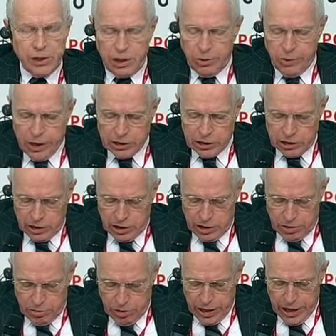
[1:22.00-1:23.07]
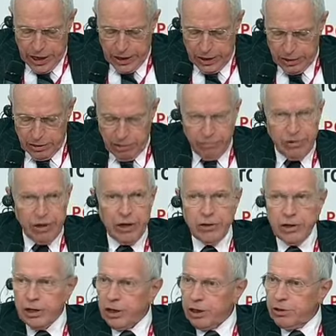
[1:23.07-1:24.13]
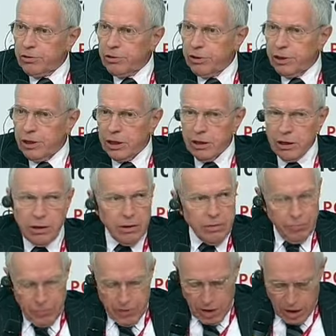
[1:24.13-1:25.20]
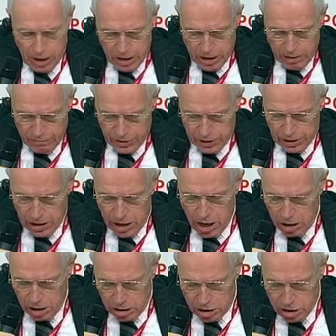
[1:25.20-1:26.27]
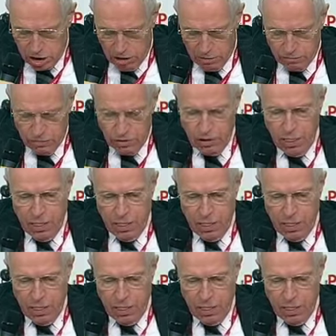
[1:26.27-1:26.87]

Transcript: the U.S. and the UK and every other country that I have any knowledge of.